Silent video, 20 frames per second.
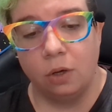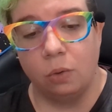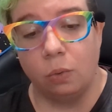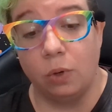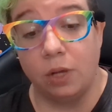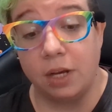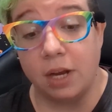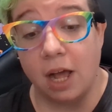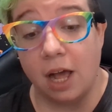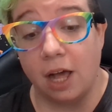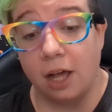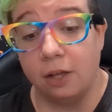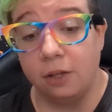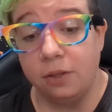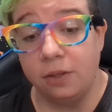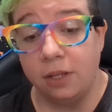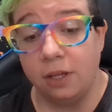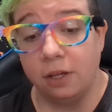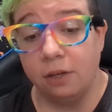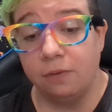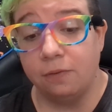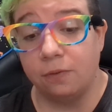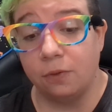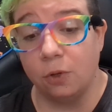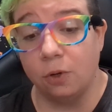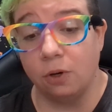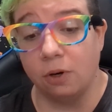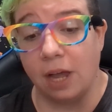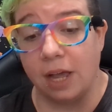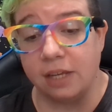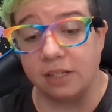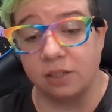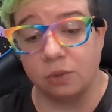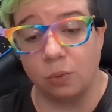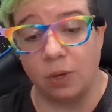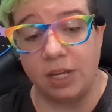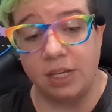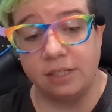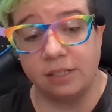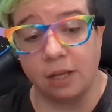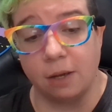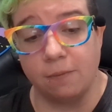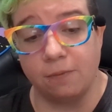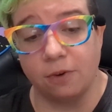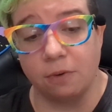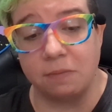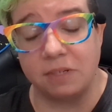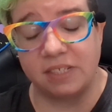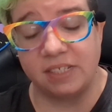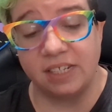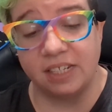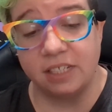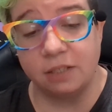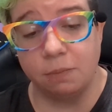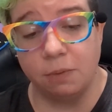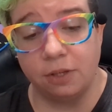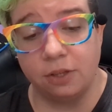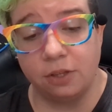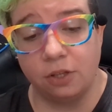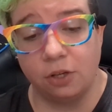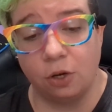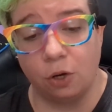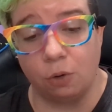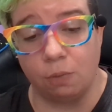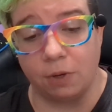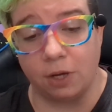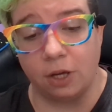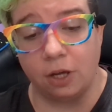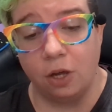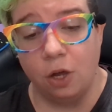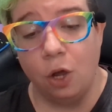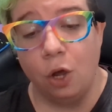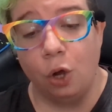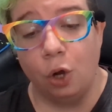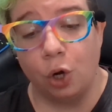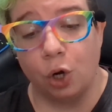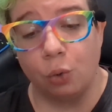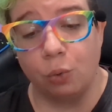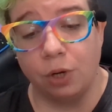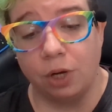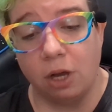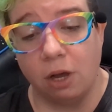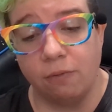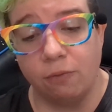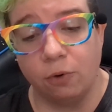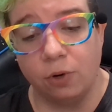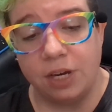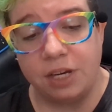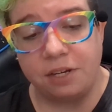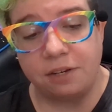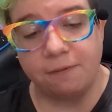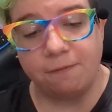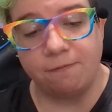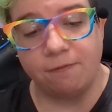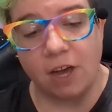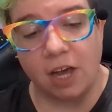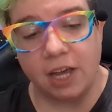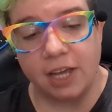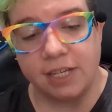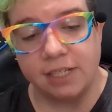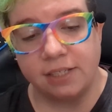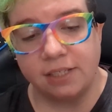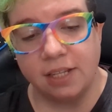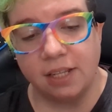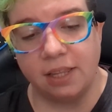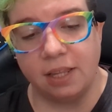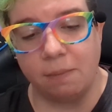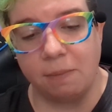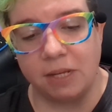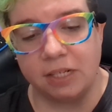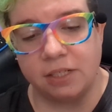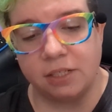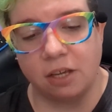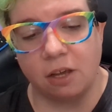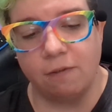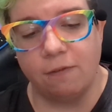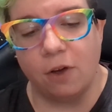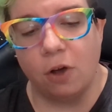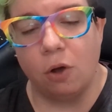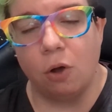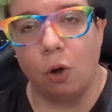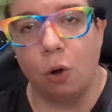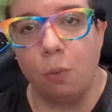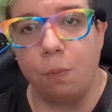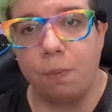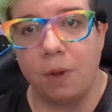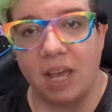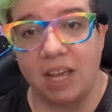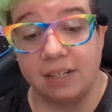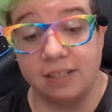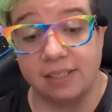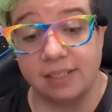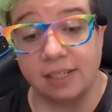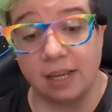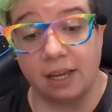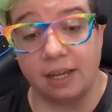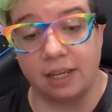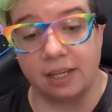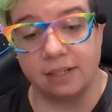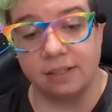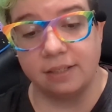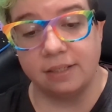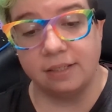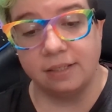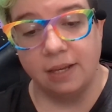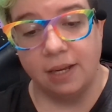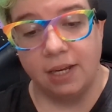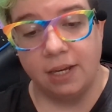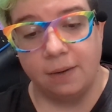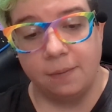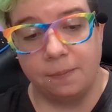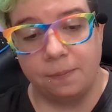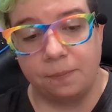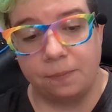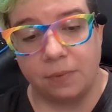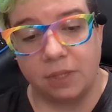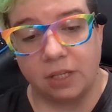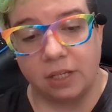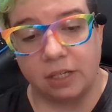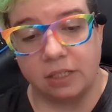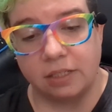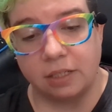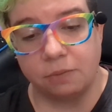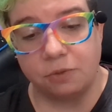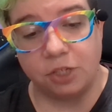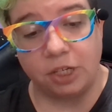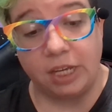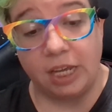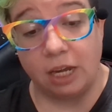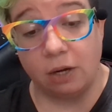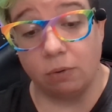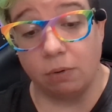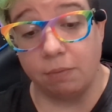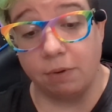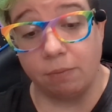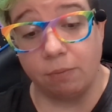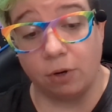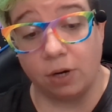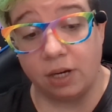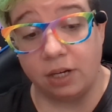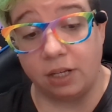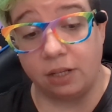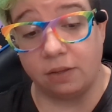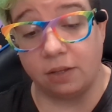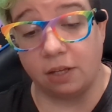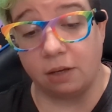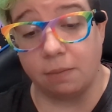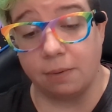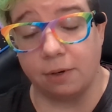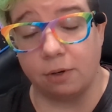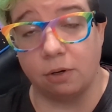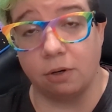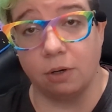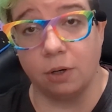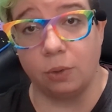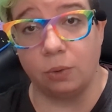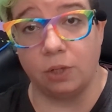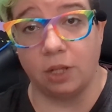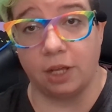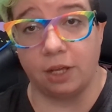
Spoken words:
When Althea Flores wakes up from a 6-month coma, her recovery defies the limits of hope and science, except she can't remember anything about her own